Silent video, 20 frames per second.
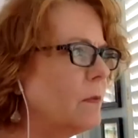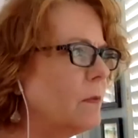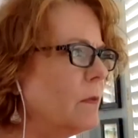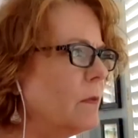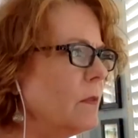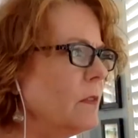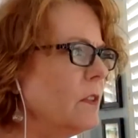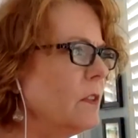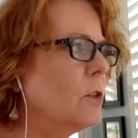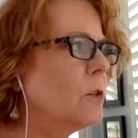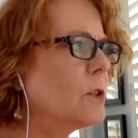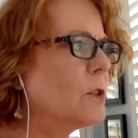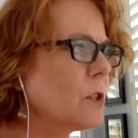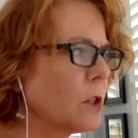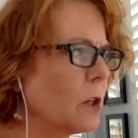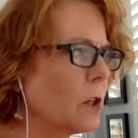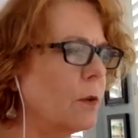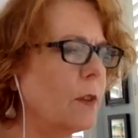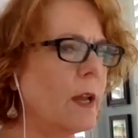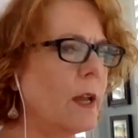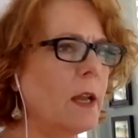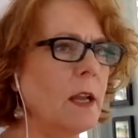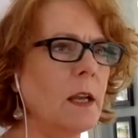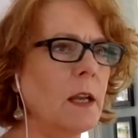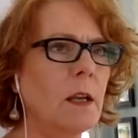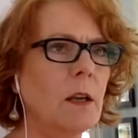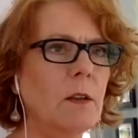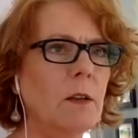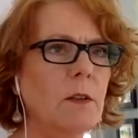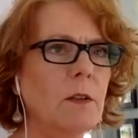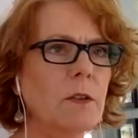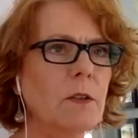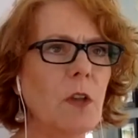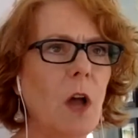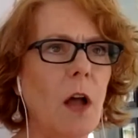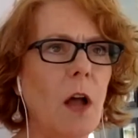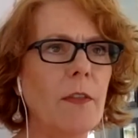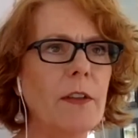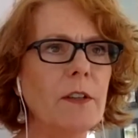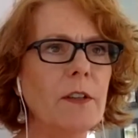years ago, they
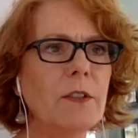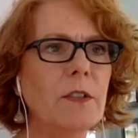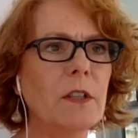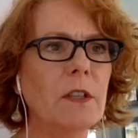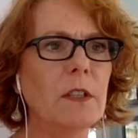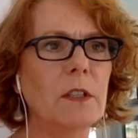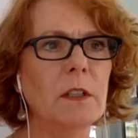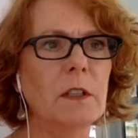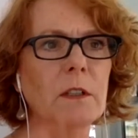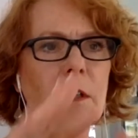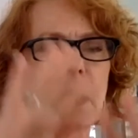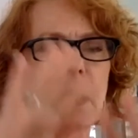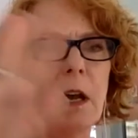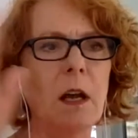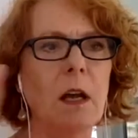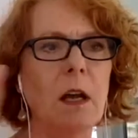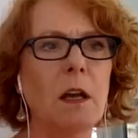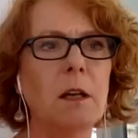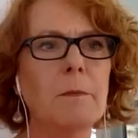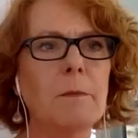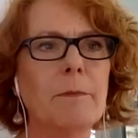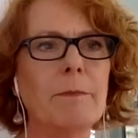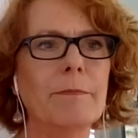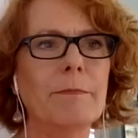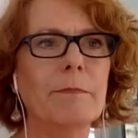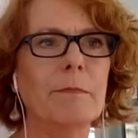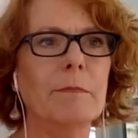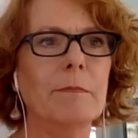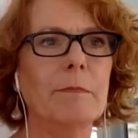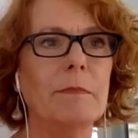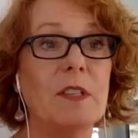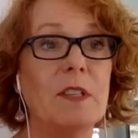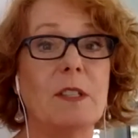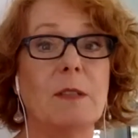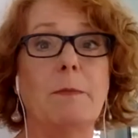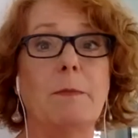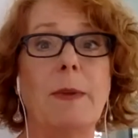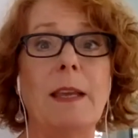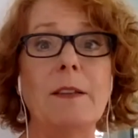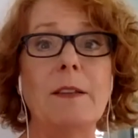saw this in
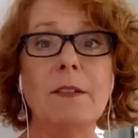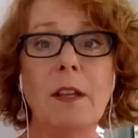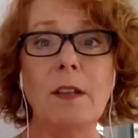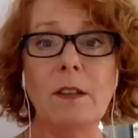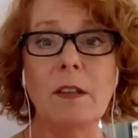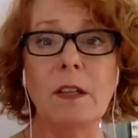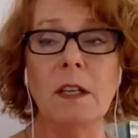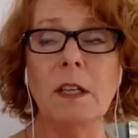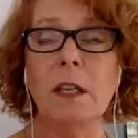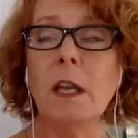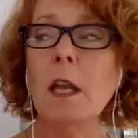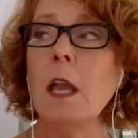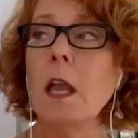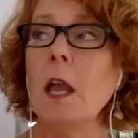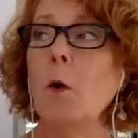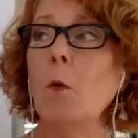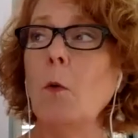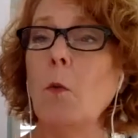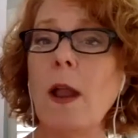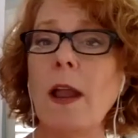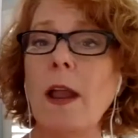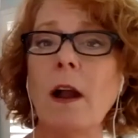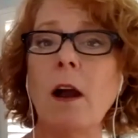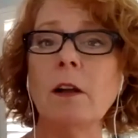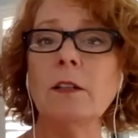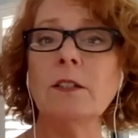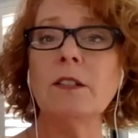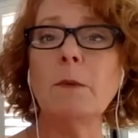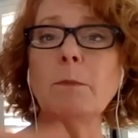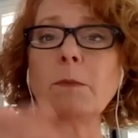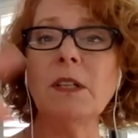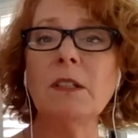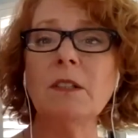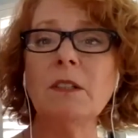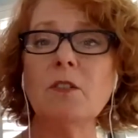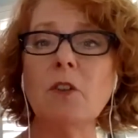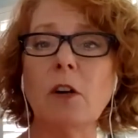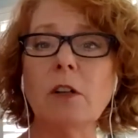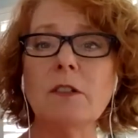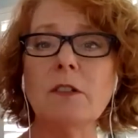space, I think, where something
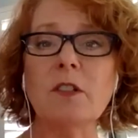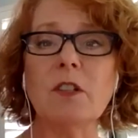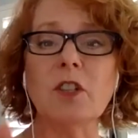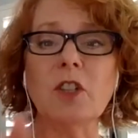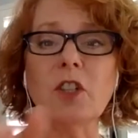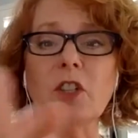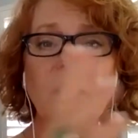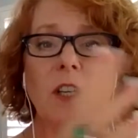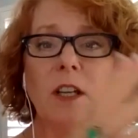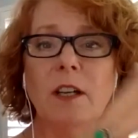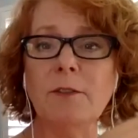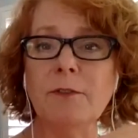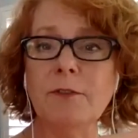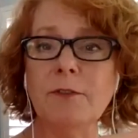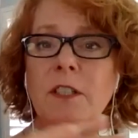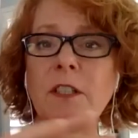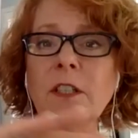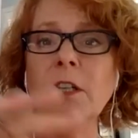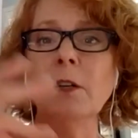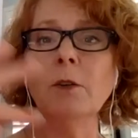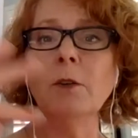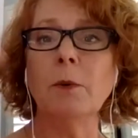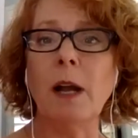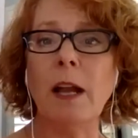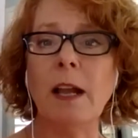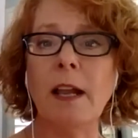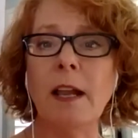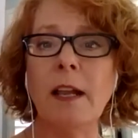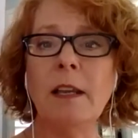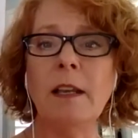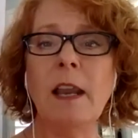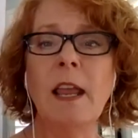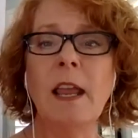starts to shift, right?